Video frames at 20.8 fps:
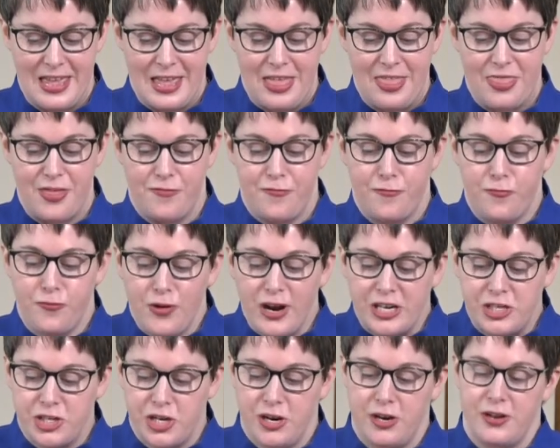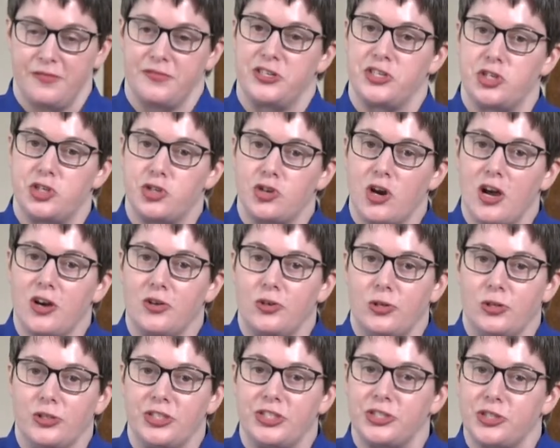The friction of
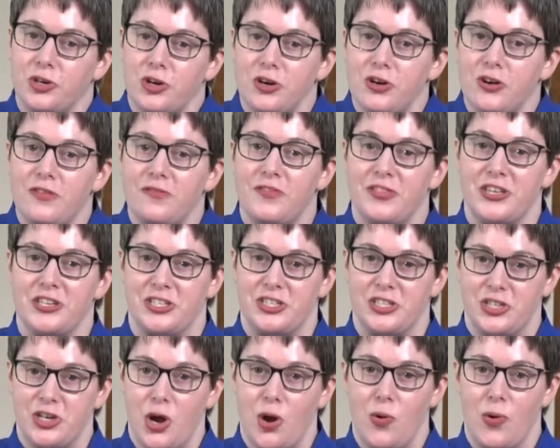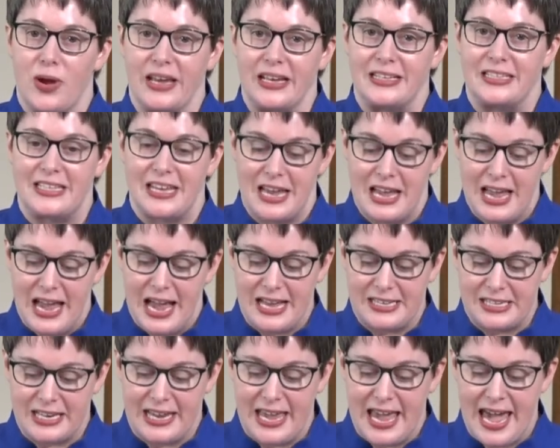struggle served the Stoics as
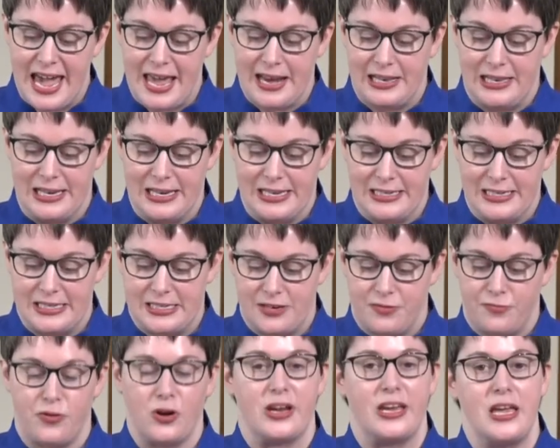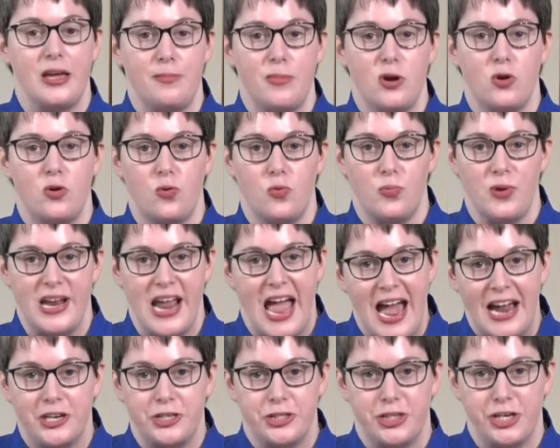a catalyst for chemical
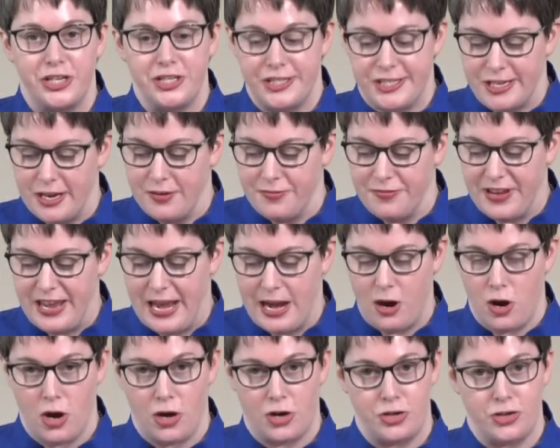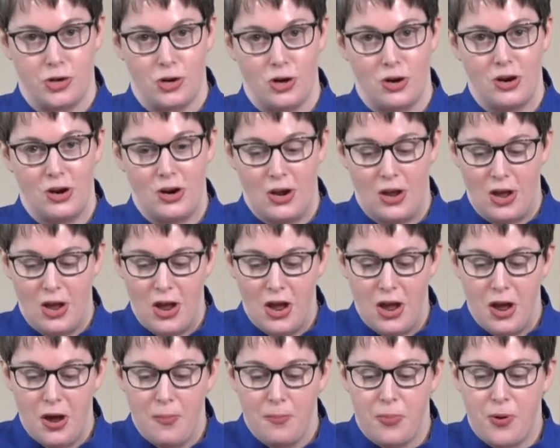reactions of character,
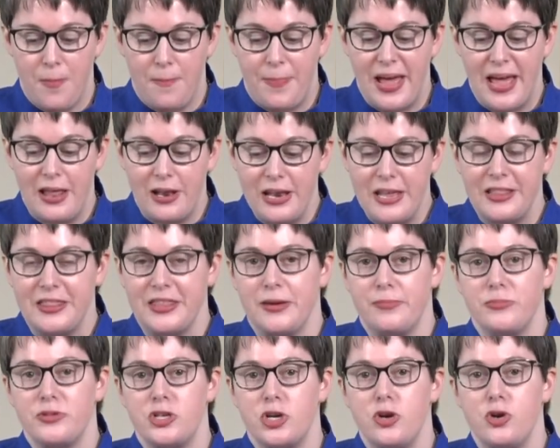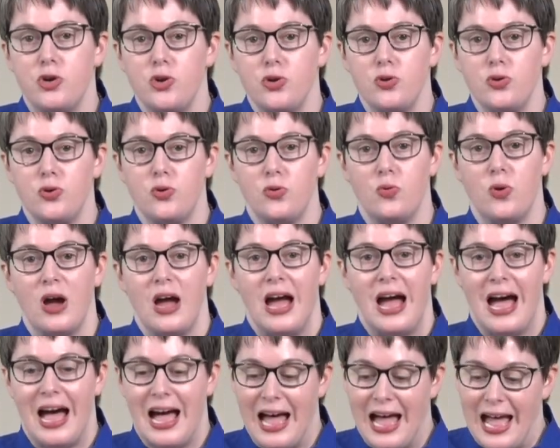propelling them to new,
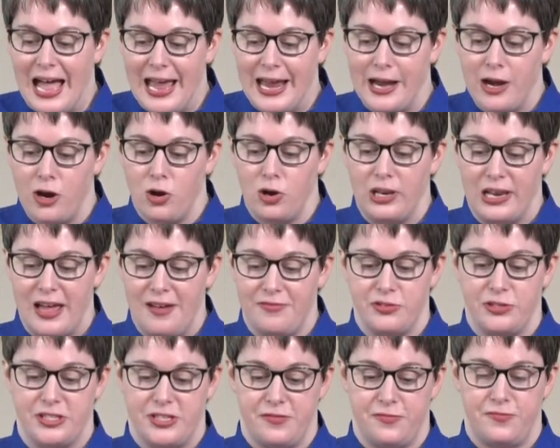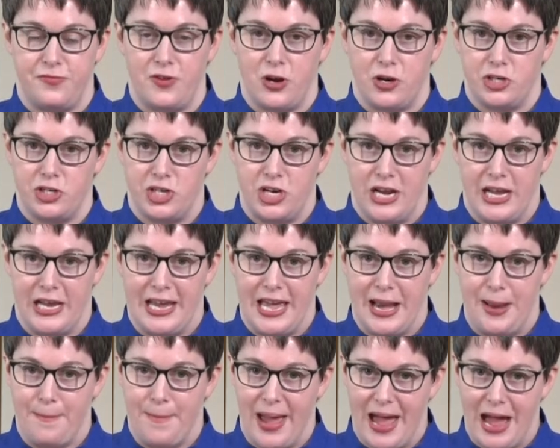higher levels of functioning and
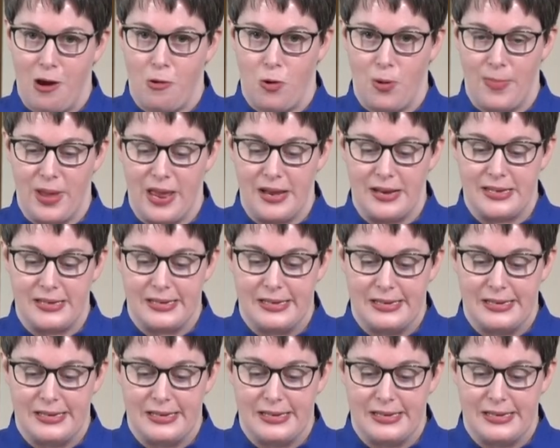empowerment.